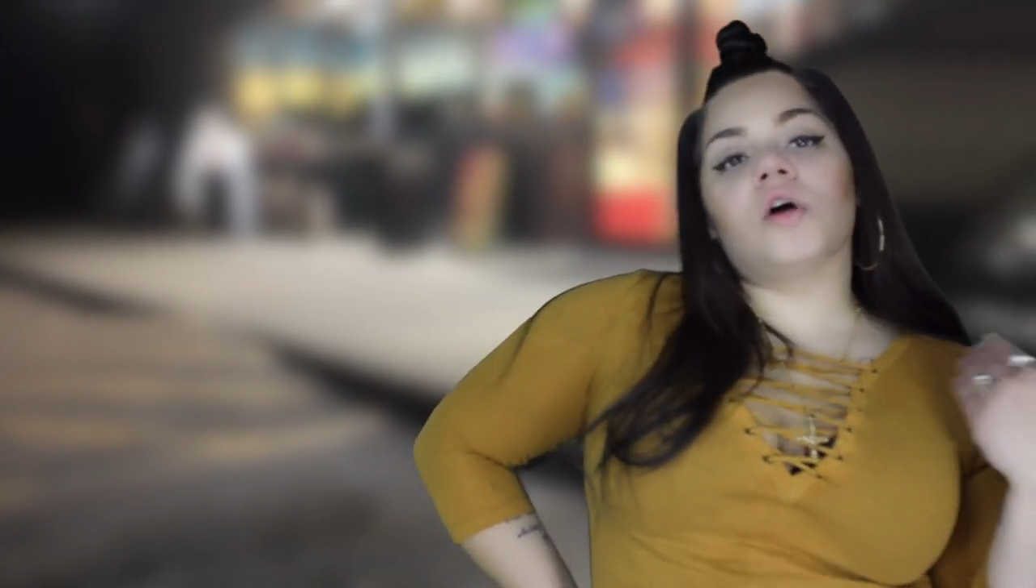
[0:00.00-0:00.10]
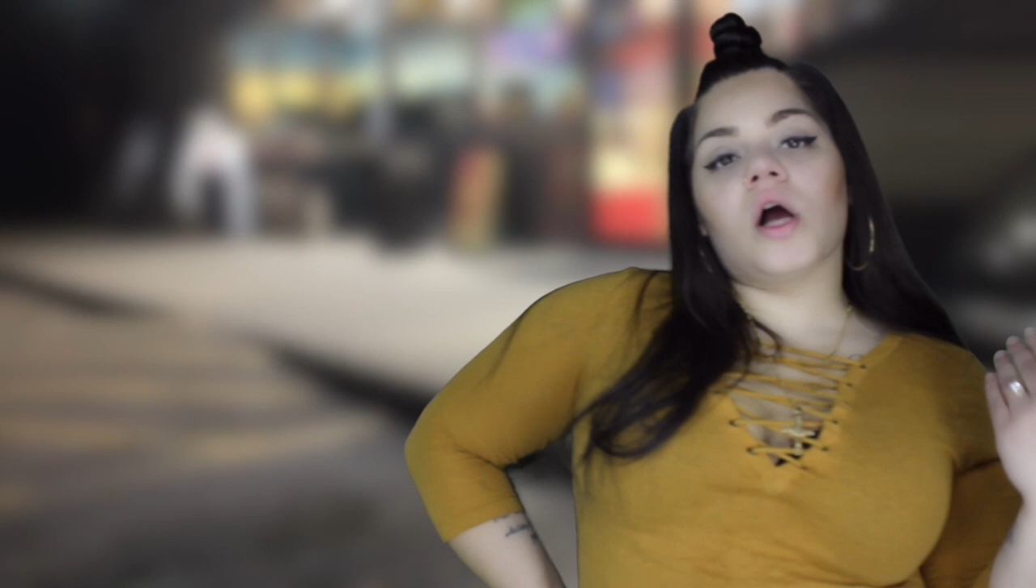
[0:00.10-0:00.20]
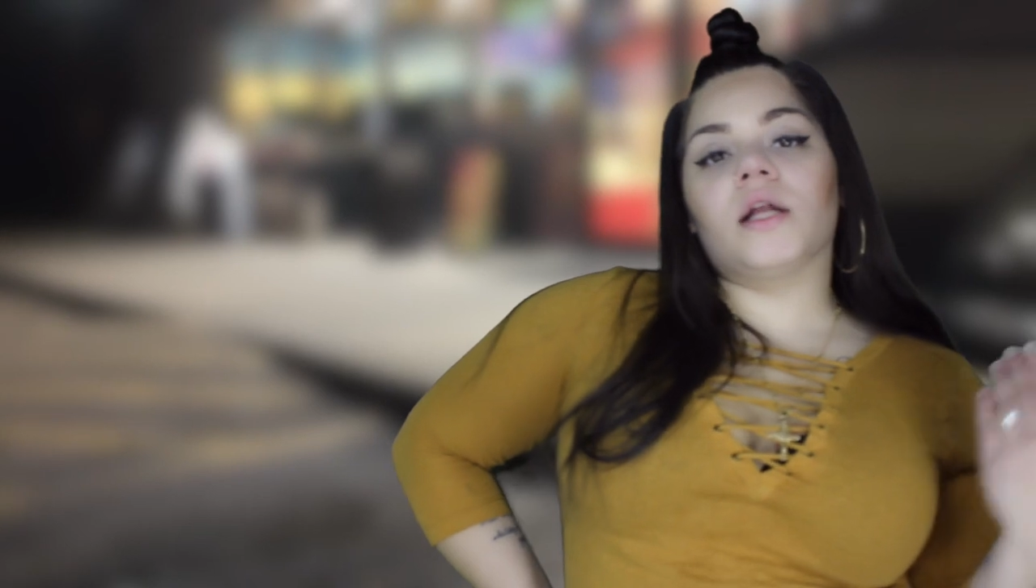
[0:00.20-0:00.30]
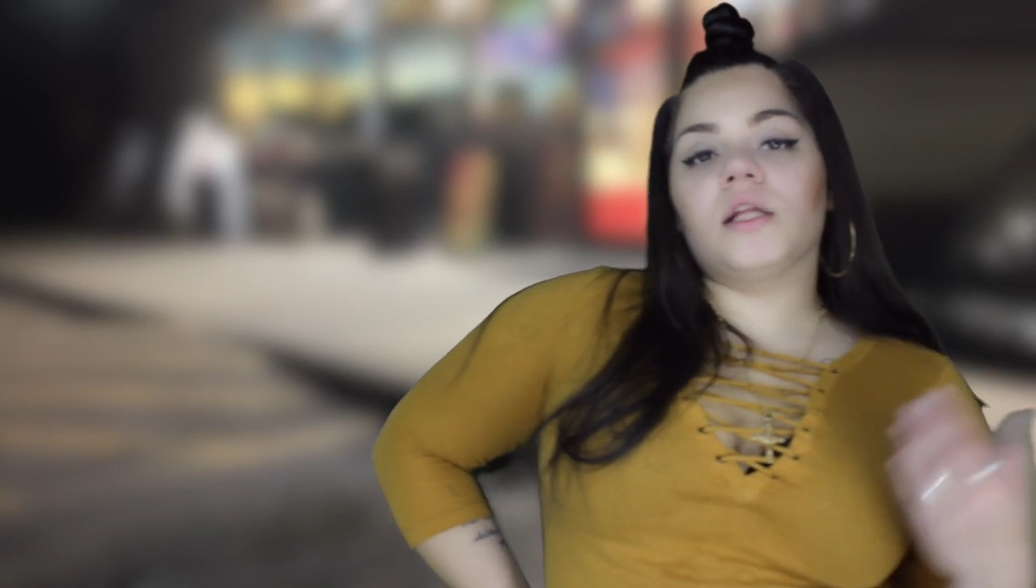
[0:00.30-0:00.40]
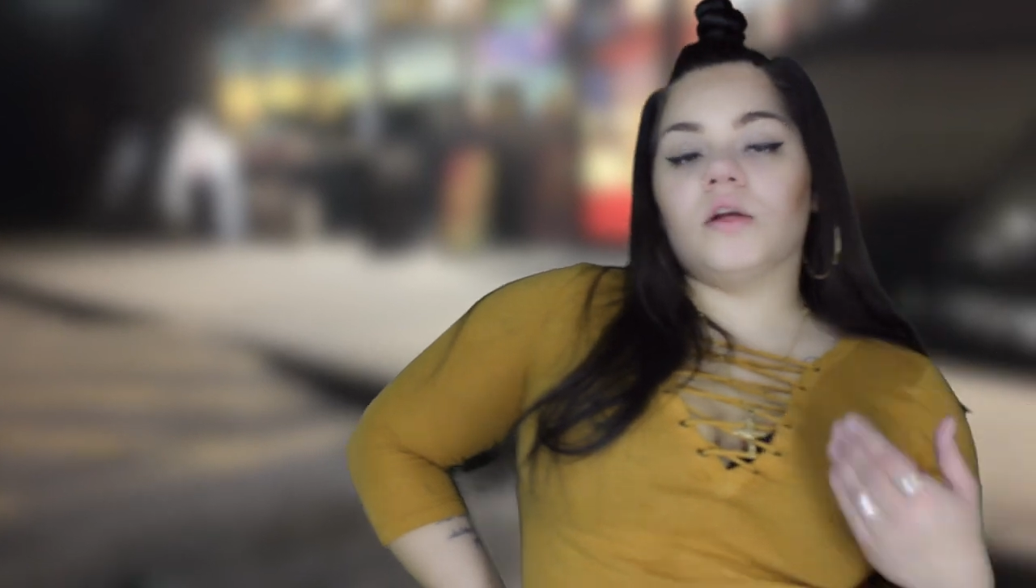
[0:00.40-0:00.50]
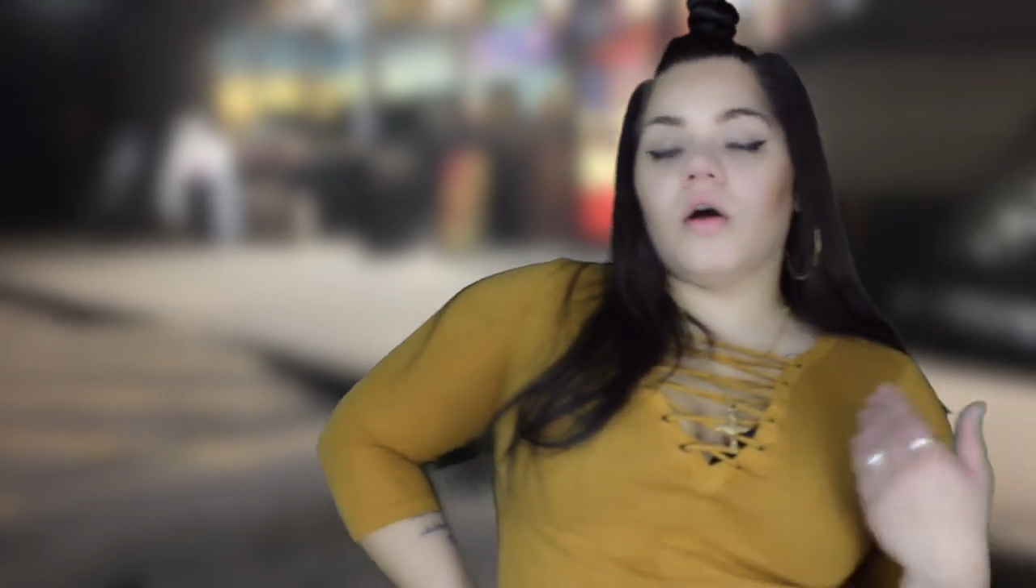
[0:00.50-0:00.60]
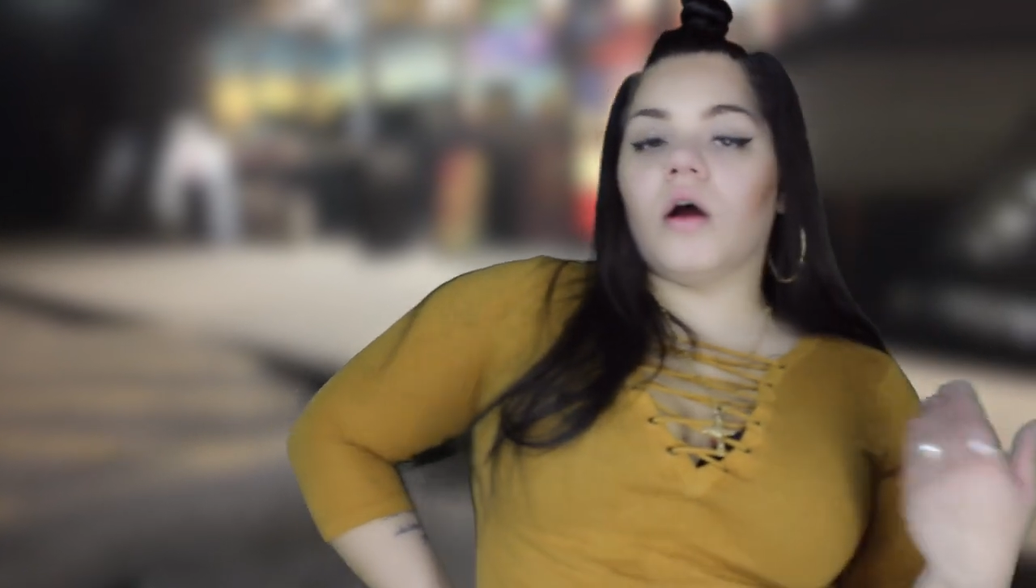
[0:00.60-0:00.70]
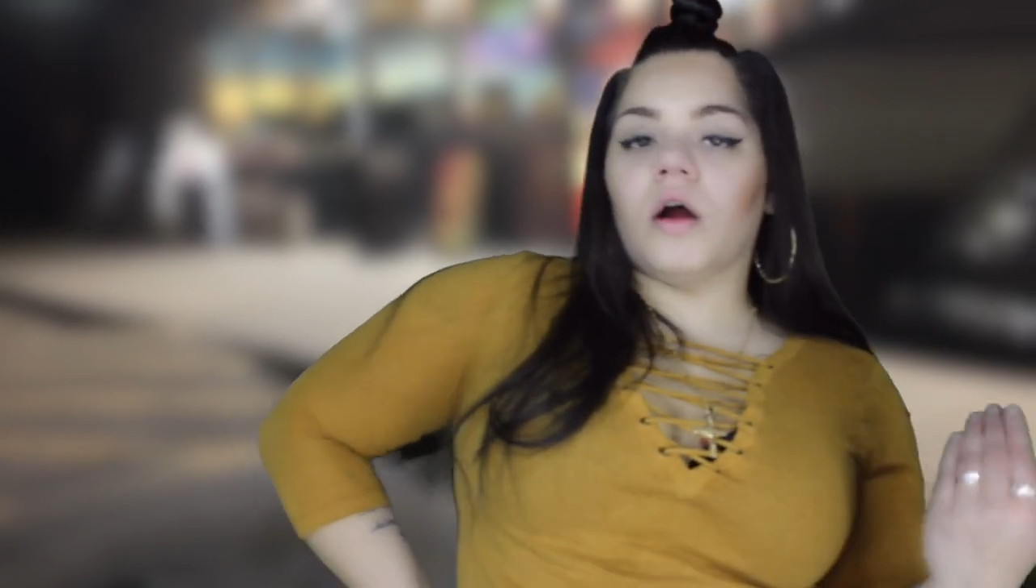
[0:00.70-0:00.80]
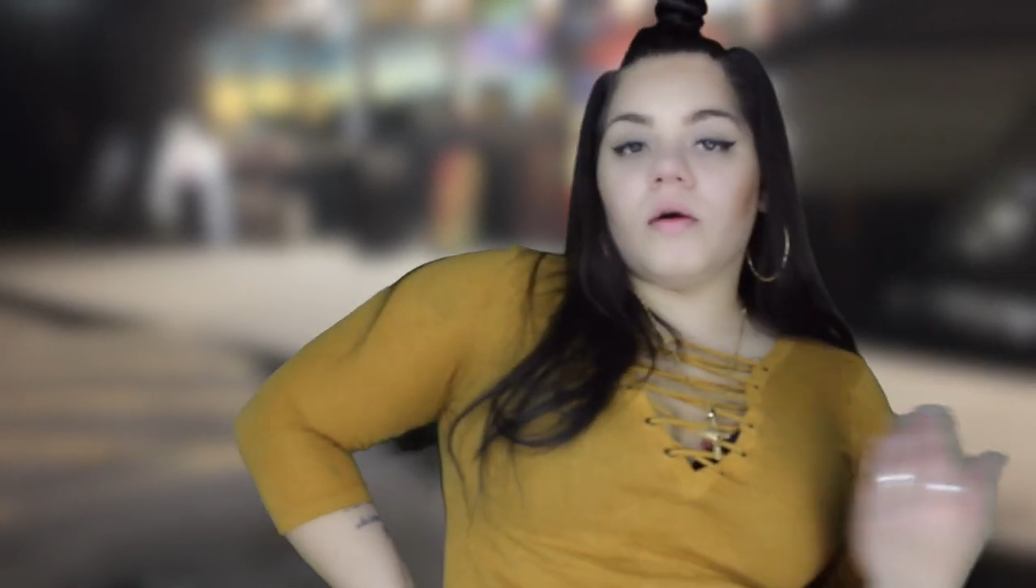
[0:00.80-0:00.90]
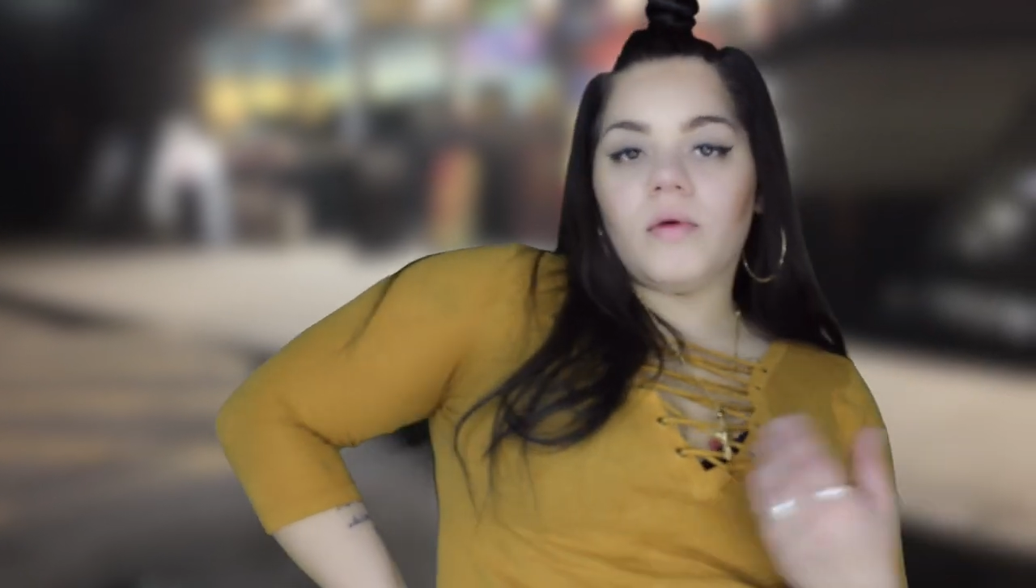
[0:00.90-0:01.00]
talking in the
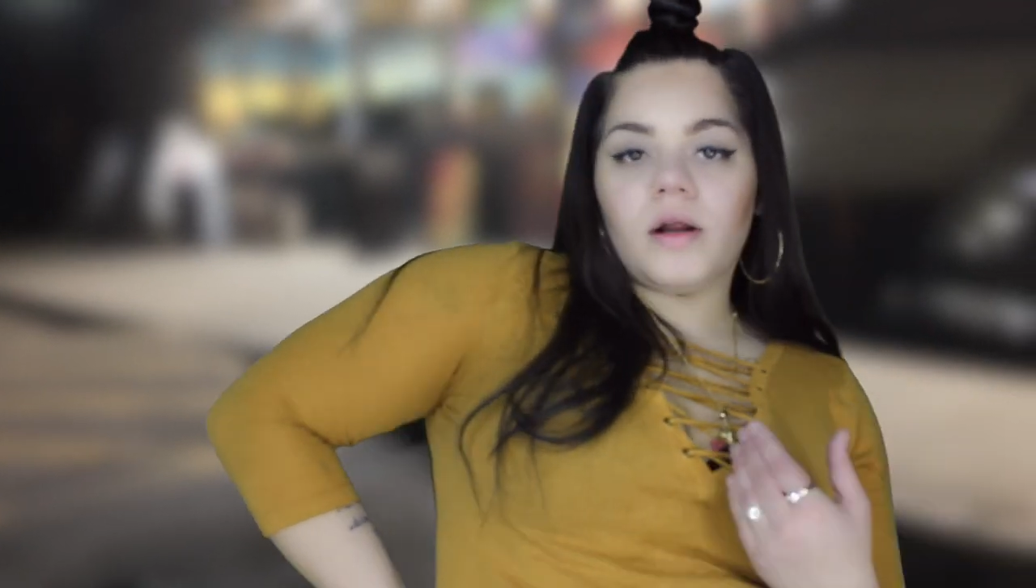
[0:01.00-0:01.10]
car or